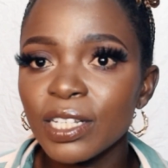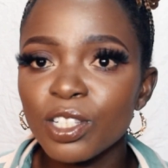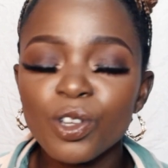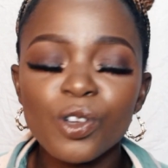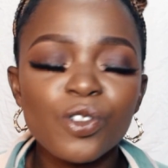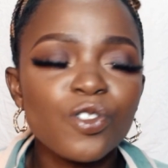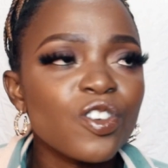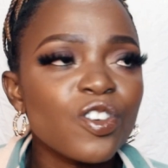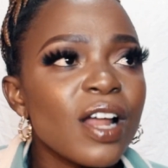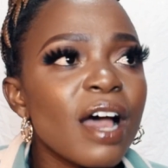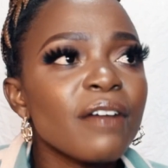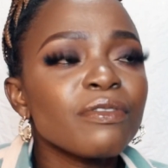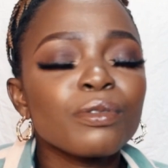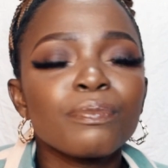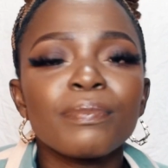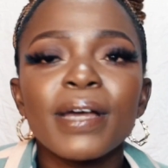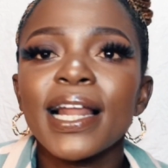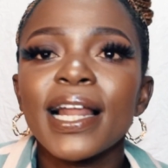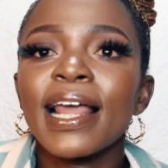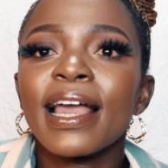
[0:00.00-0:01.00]
So you don't have to
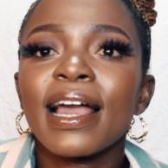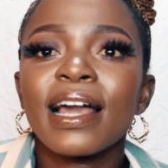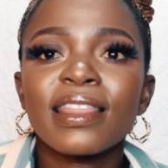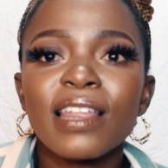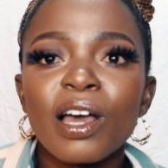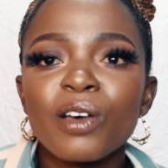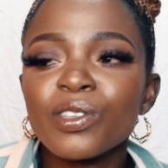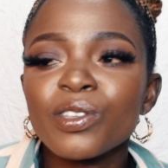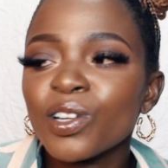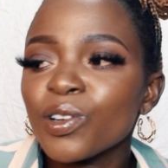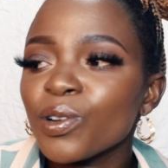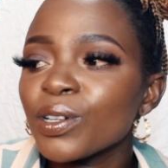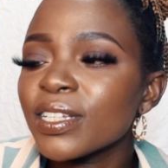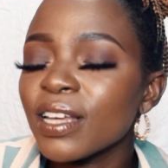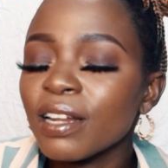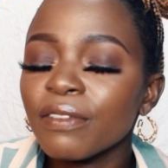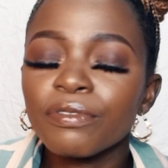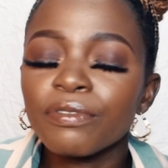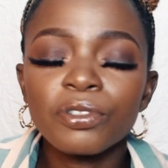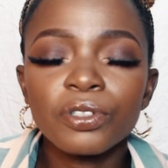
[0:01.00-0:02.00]
buy like 1,000 or
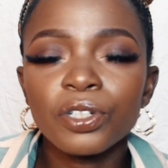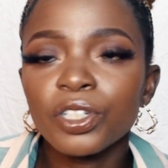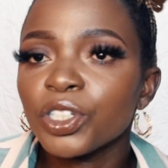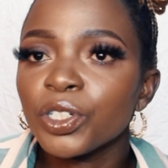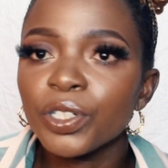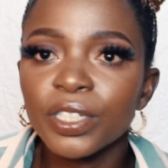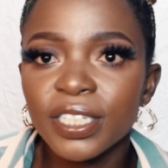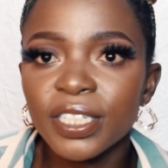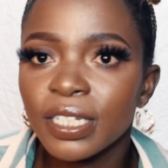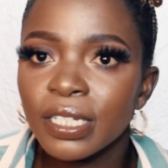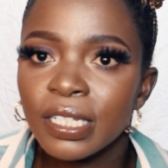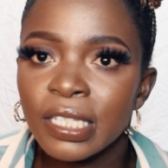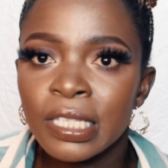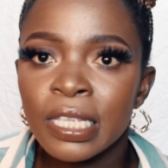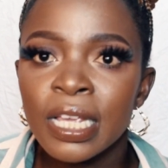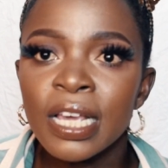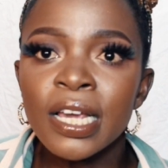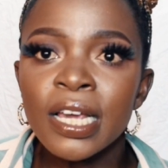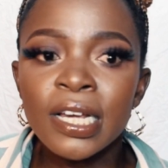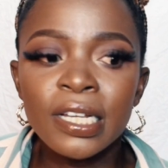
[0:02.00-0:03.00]
10 foundation shades
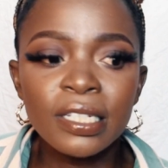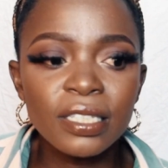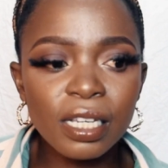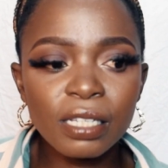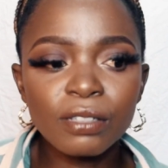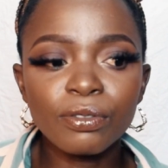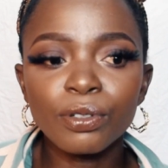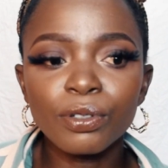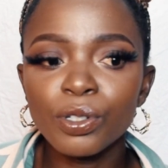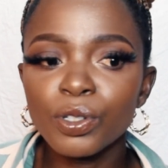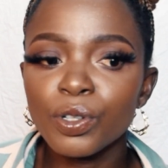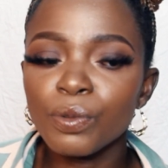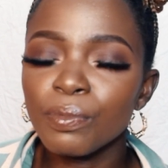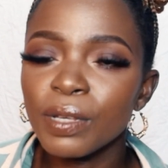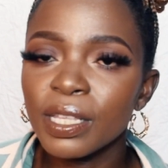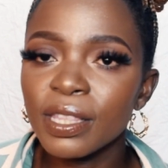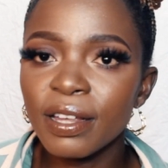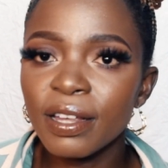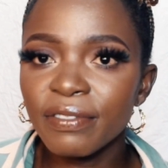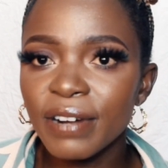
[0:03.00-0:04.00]
just for you to
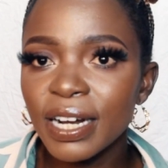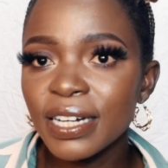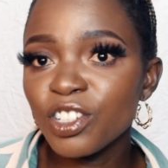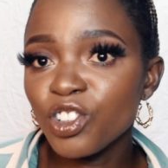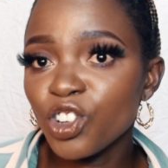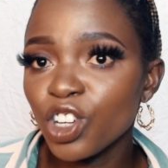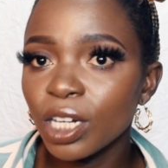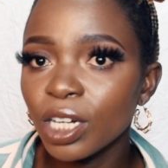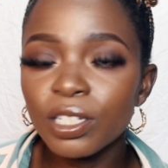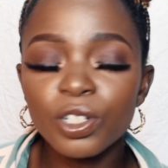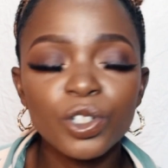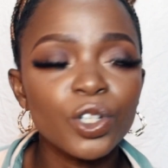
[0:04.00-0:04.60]
be in the right range.